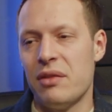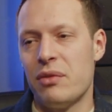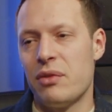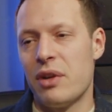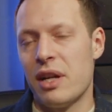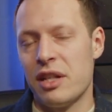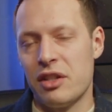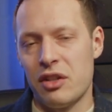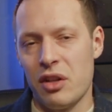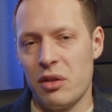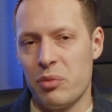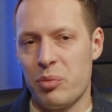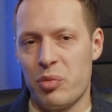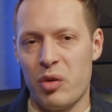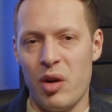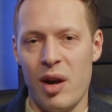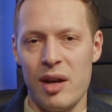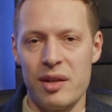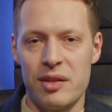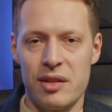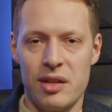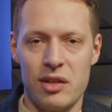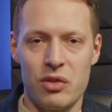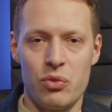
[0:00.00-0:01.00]
Rental
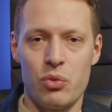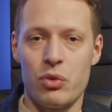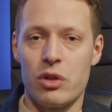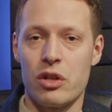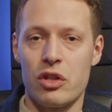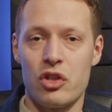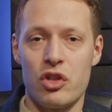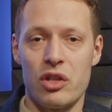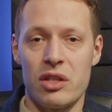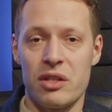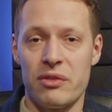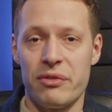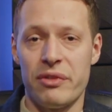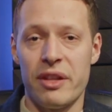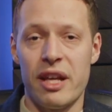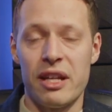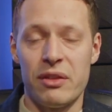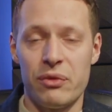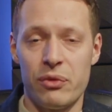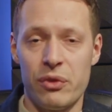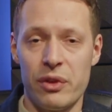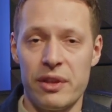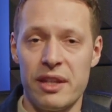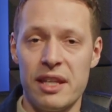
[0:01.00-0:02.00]
prices were just flat
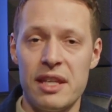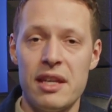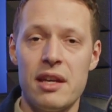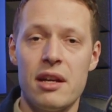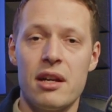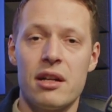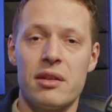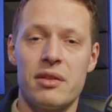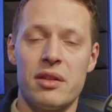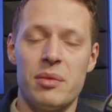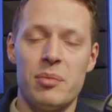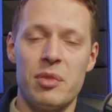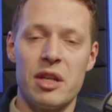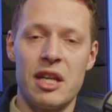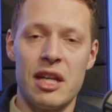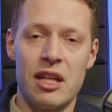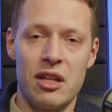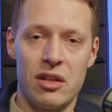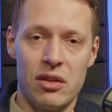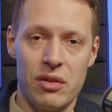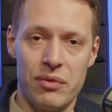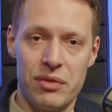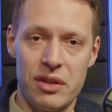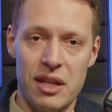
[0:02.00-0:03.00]
for the year. At the
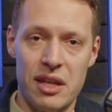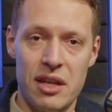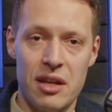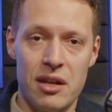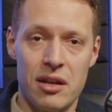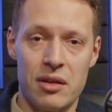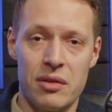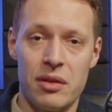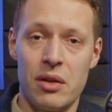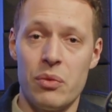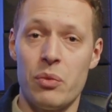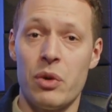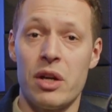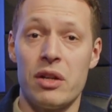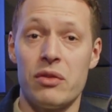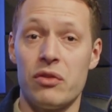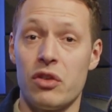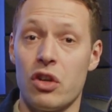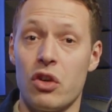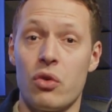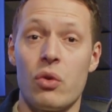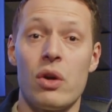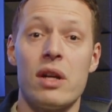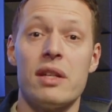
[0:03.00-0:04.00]
beginning of the year, they went
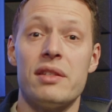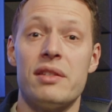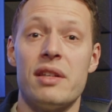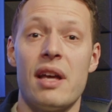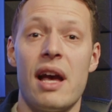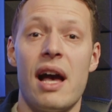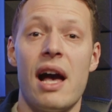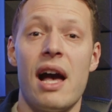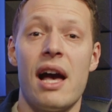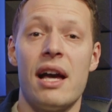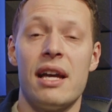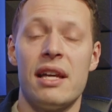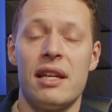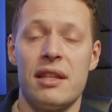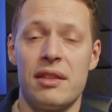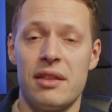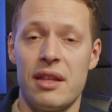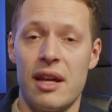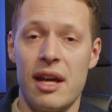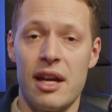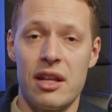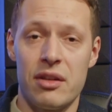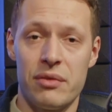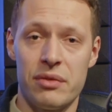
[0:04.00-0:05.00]
crazy high. In
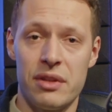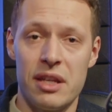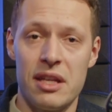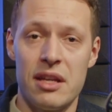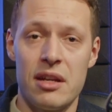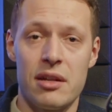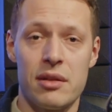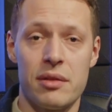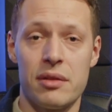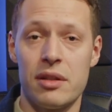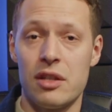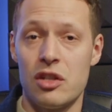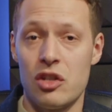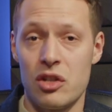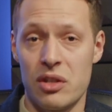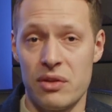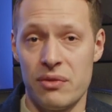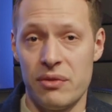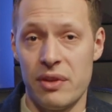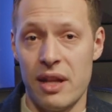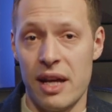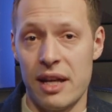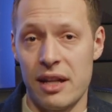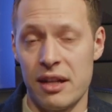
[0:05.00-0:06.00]
the end of the year, they just
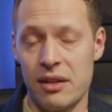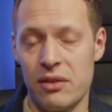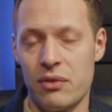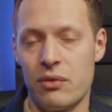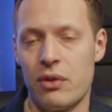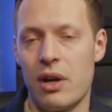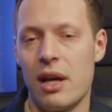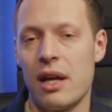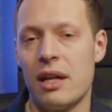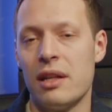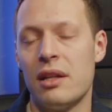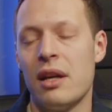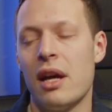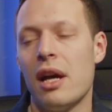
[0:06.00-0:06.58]
flatted, right?